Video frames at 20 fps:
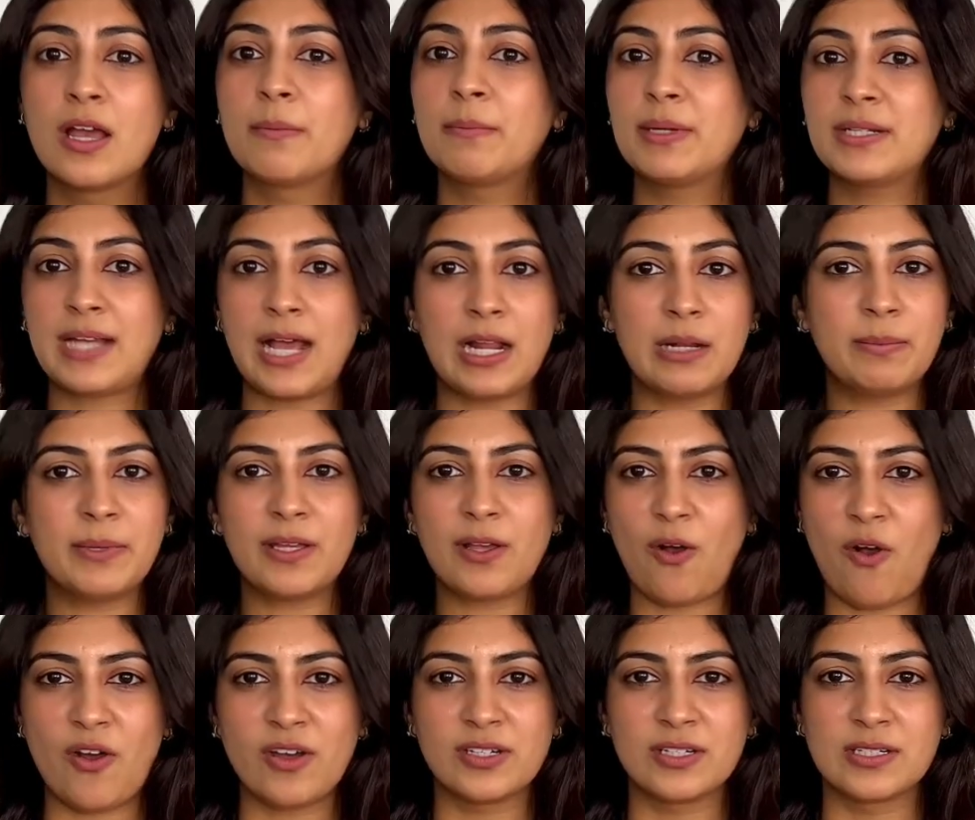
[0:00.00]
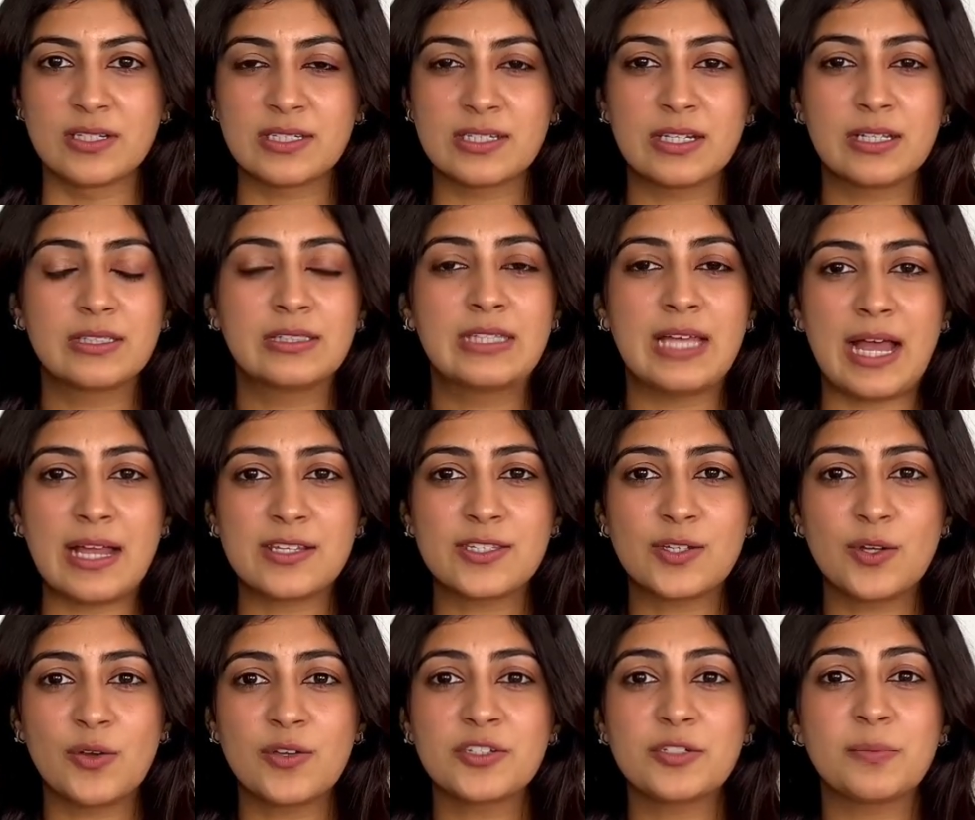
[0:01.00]
But I'll be honest,
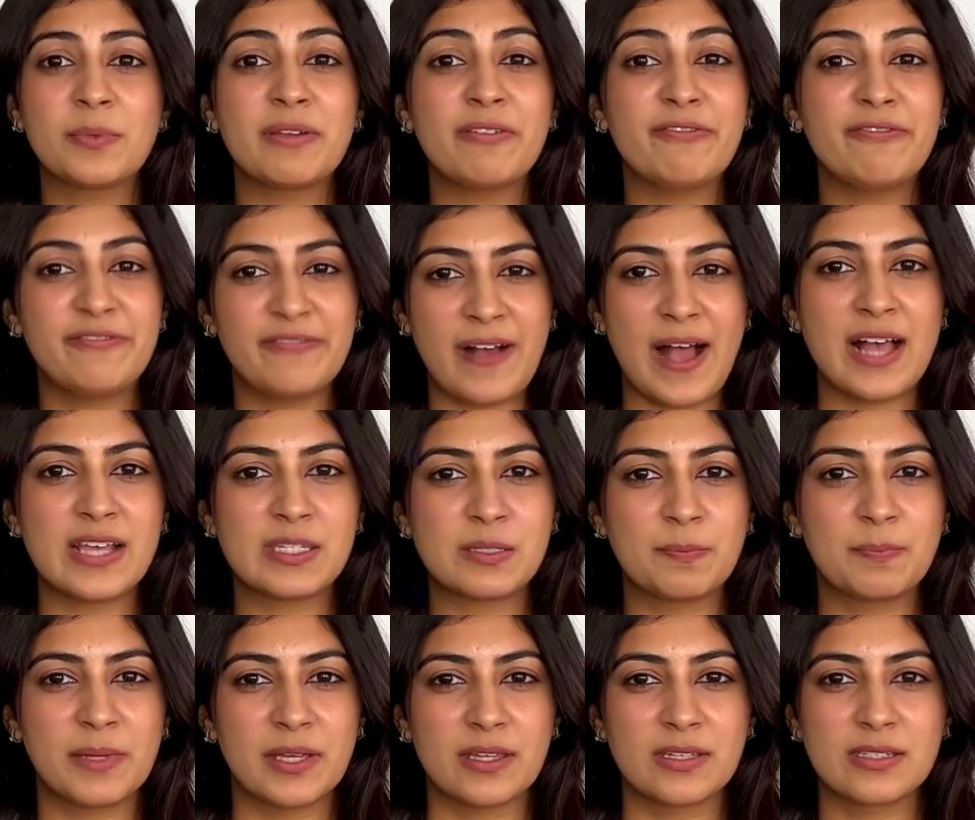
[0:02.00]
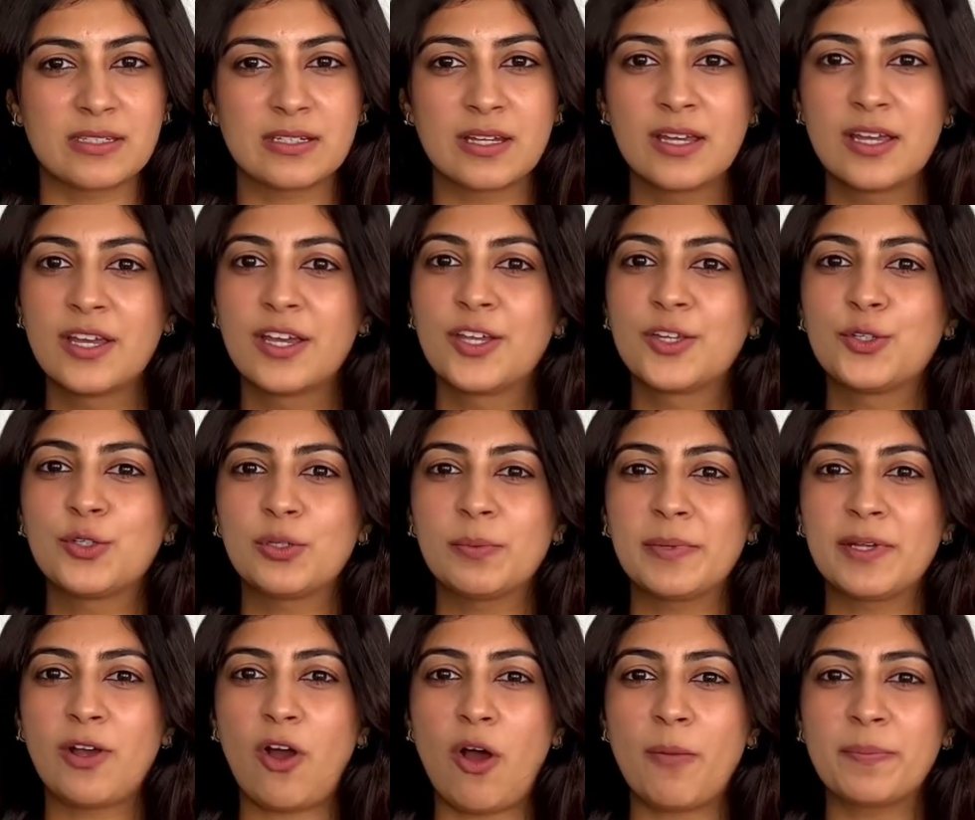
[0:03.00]
that's going to be fast-paced. You'll
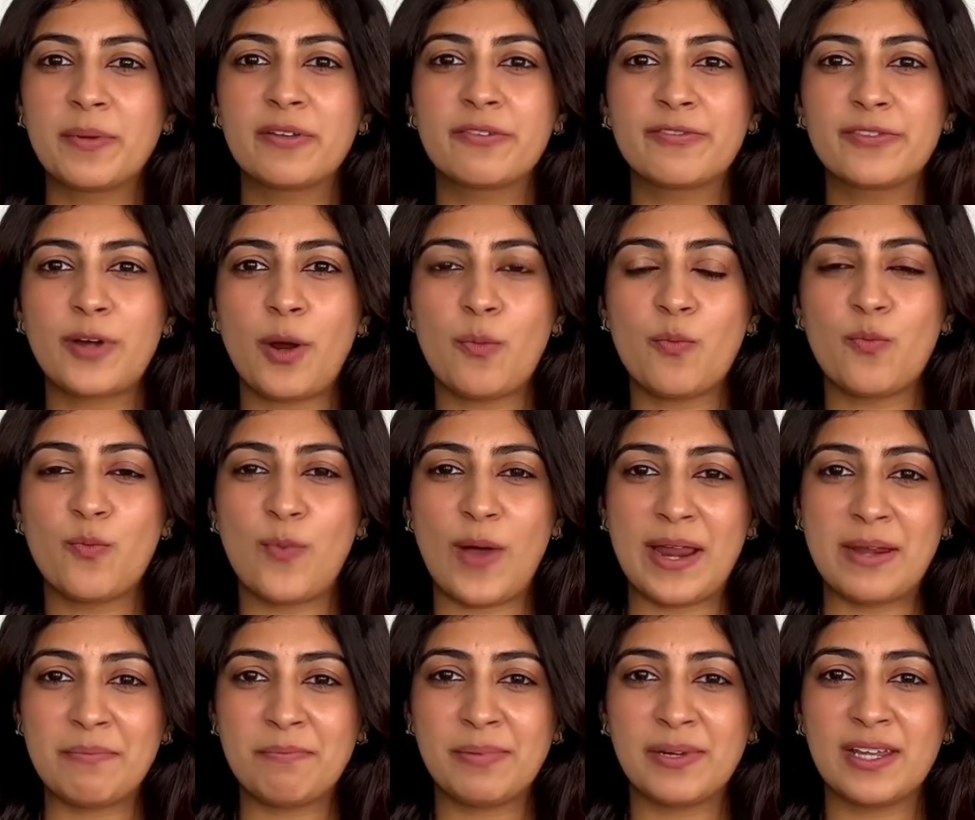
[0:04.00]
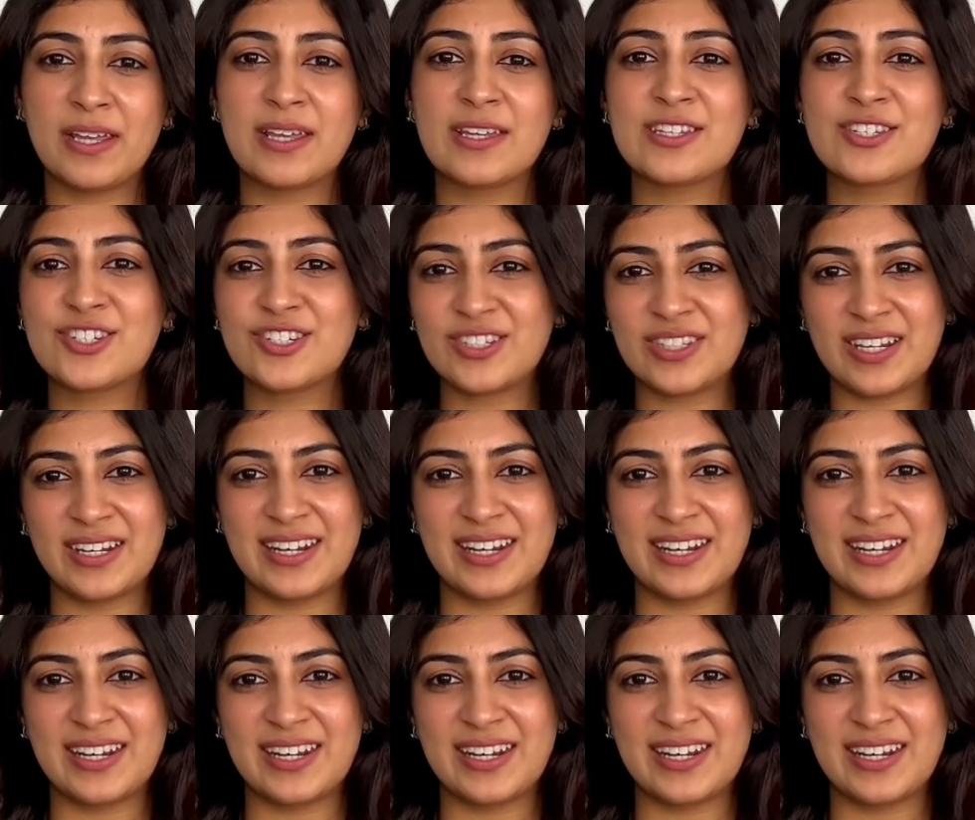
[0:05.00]
be hopping from one place to the